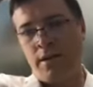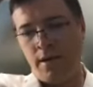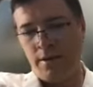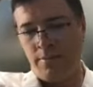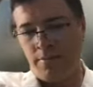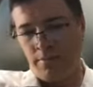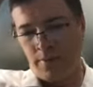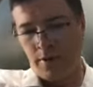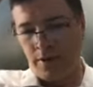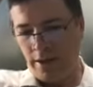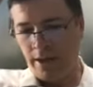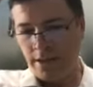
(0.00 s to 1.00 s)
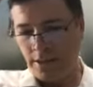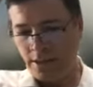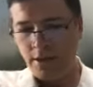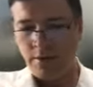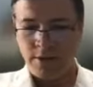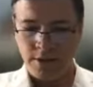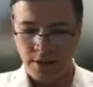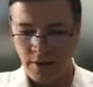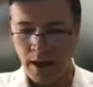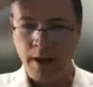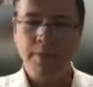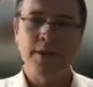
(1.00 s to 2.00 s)
Um, okay, so so
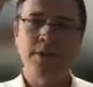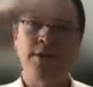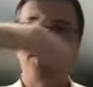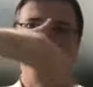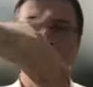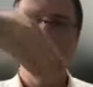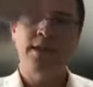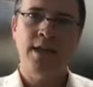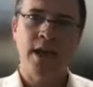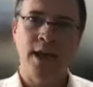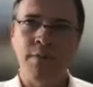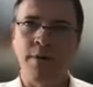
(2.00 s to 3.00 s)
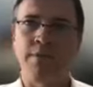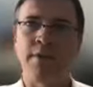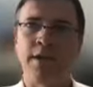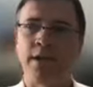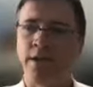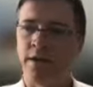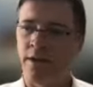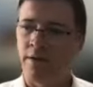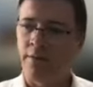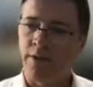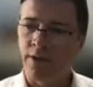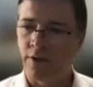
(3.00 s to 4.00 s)
so during the time of the
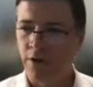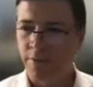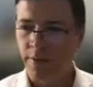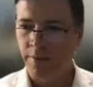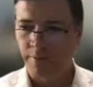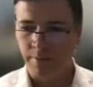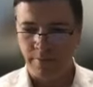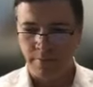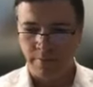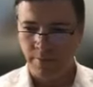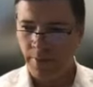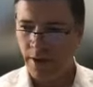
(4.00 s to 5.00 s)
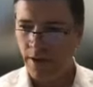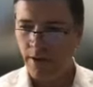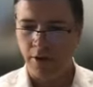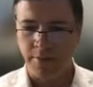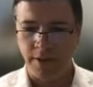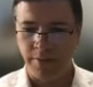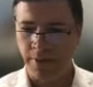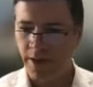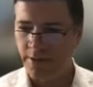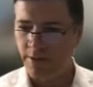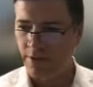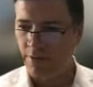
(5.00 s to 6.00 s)
of the Churban uh, Churban
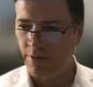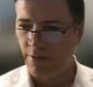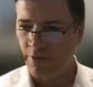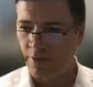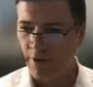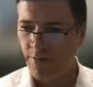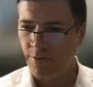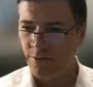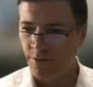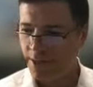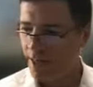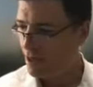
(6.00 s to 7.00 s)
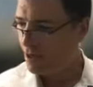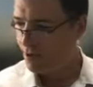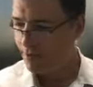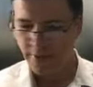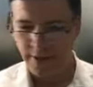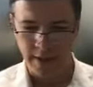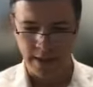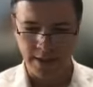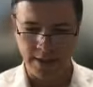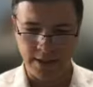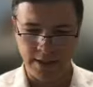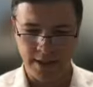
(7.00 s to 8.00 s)
the, the Romans were taking over,
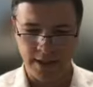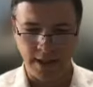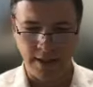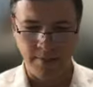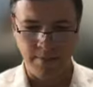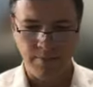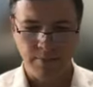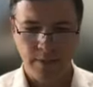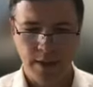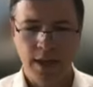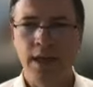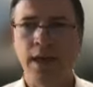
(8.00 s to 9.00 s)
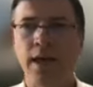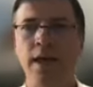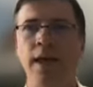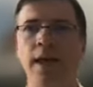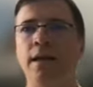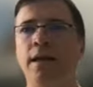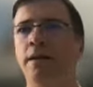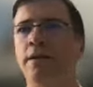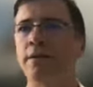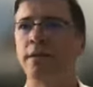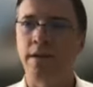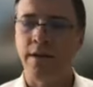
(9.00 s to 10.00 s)
and um, and and
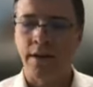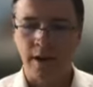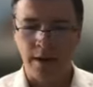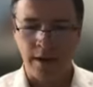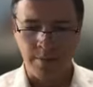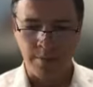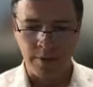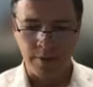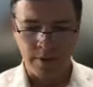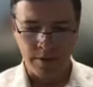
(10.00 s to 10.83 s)
um,